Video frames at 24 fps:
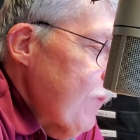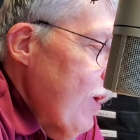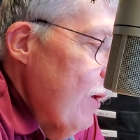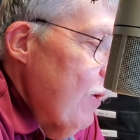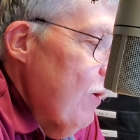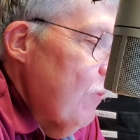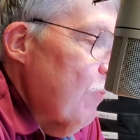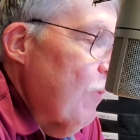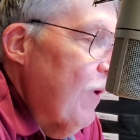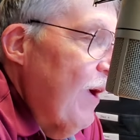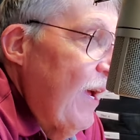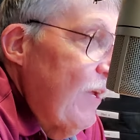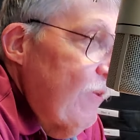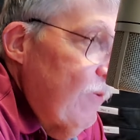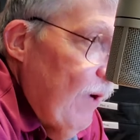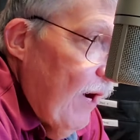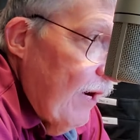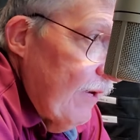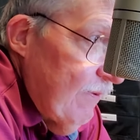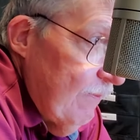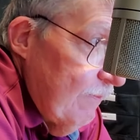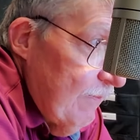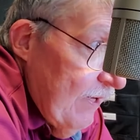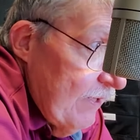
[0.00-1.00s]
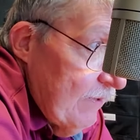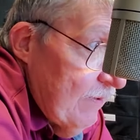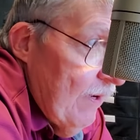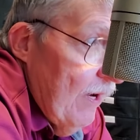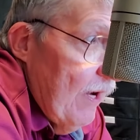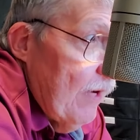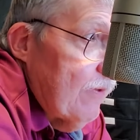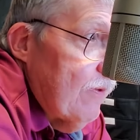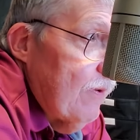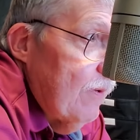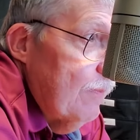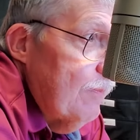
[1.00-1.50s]
when I talked to my
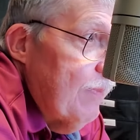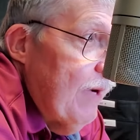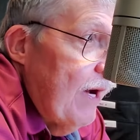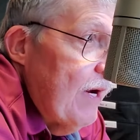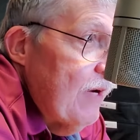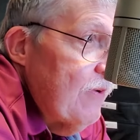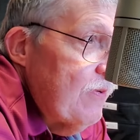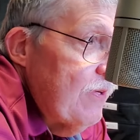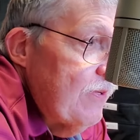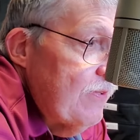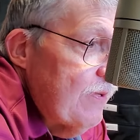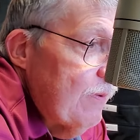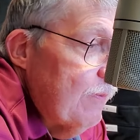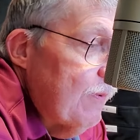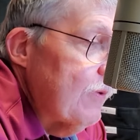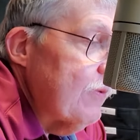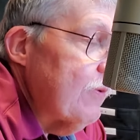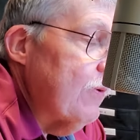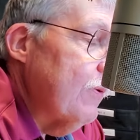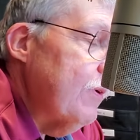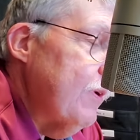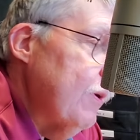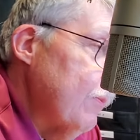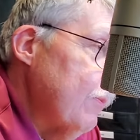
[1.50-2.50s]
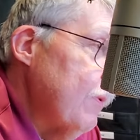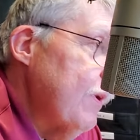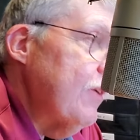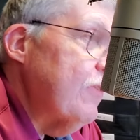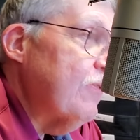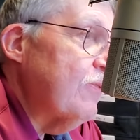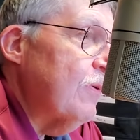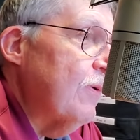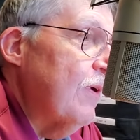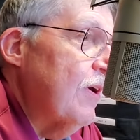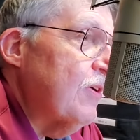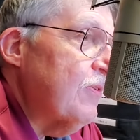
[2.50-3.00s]
doctor about it, she said, well, do your
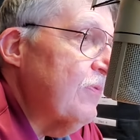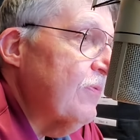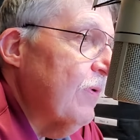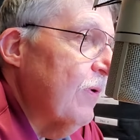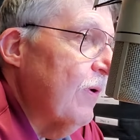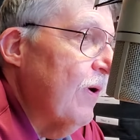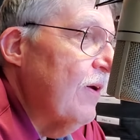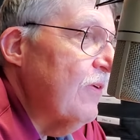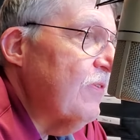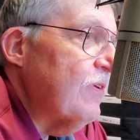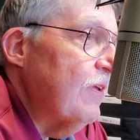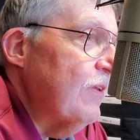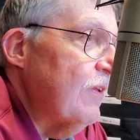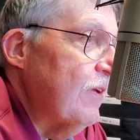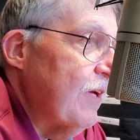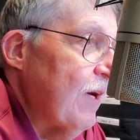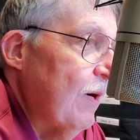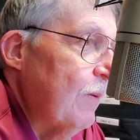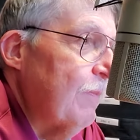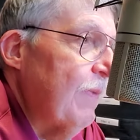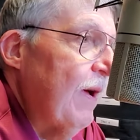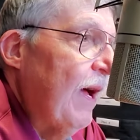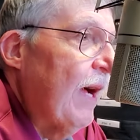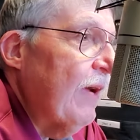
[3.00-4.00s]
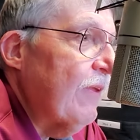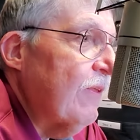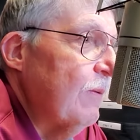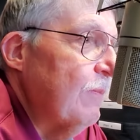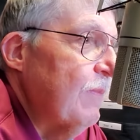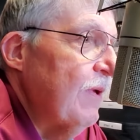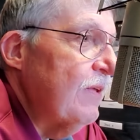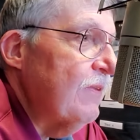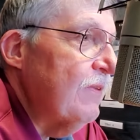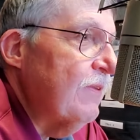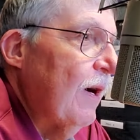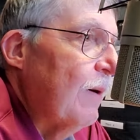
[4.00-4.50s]
research first, and you come back to
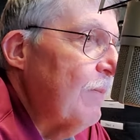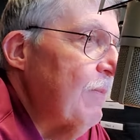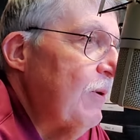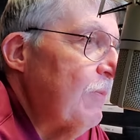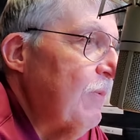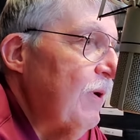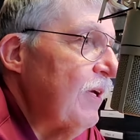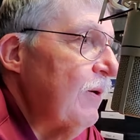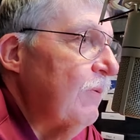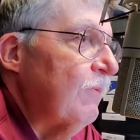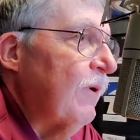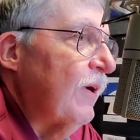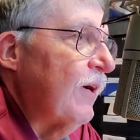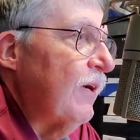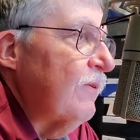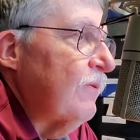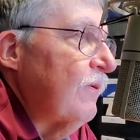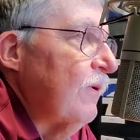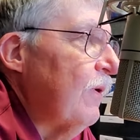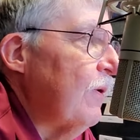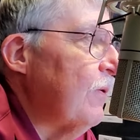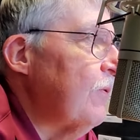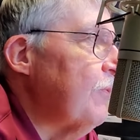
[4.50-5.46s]
me and tell me what you want to do.